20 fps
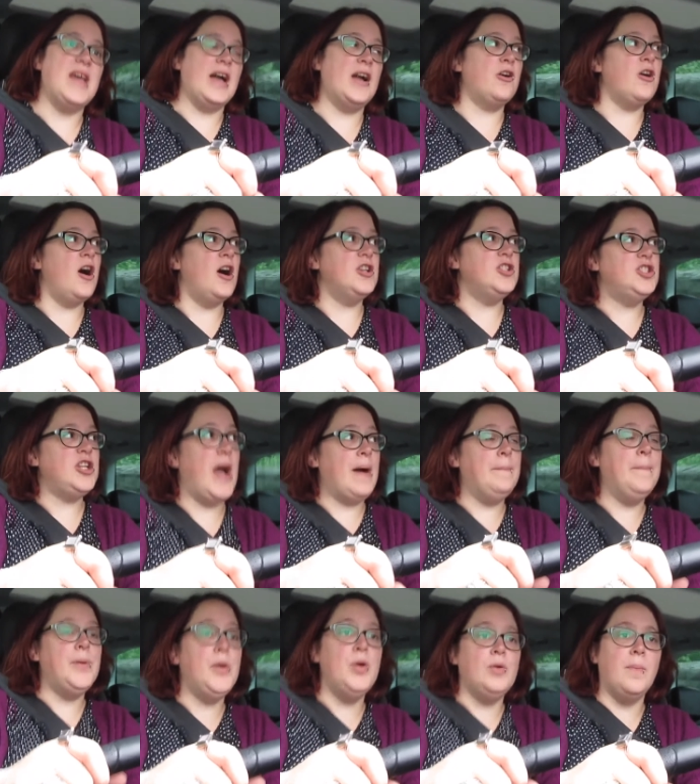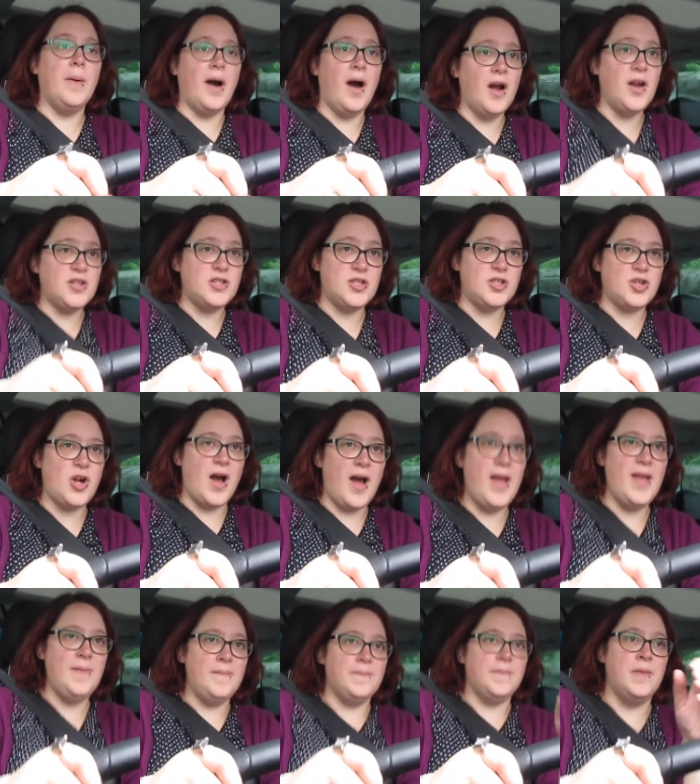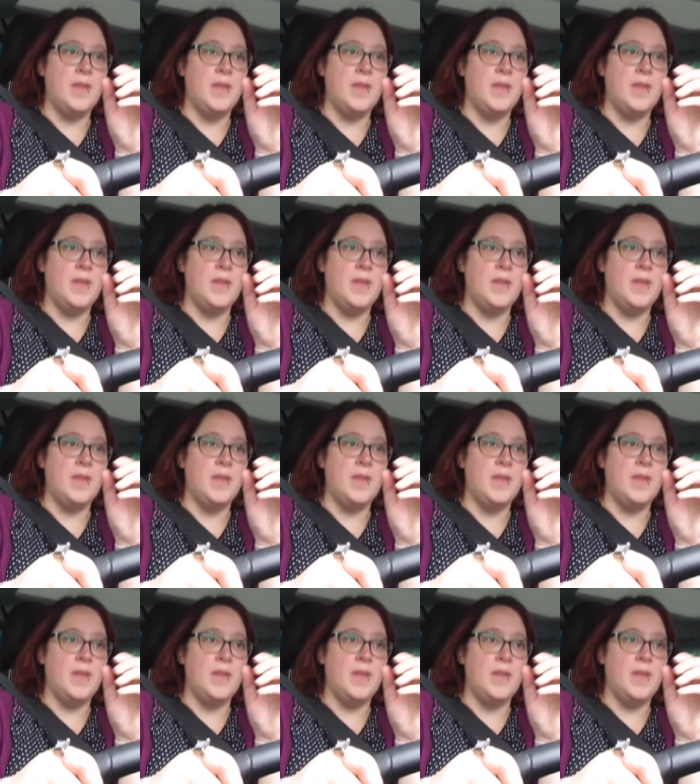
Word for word: and got a shampoo bar to try.